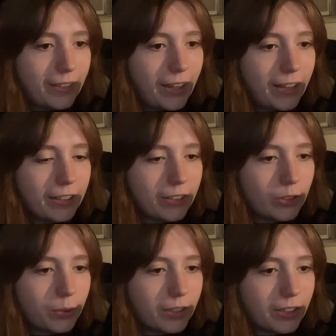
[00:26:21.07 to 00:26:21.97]

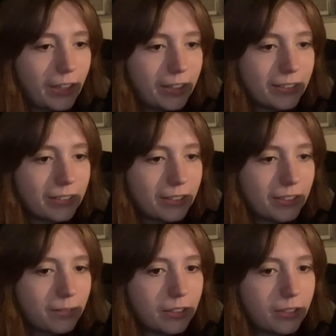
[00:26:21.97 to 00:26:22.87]
said you can get...
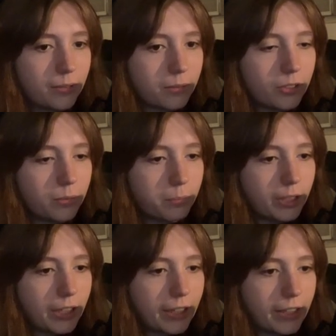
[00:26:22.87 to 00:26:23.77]
No, don't
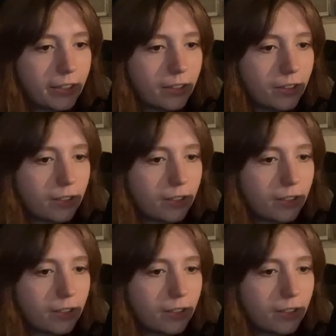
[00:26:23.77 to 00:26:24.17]
play in.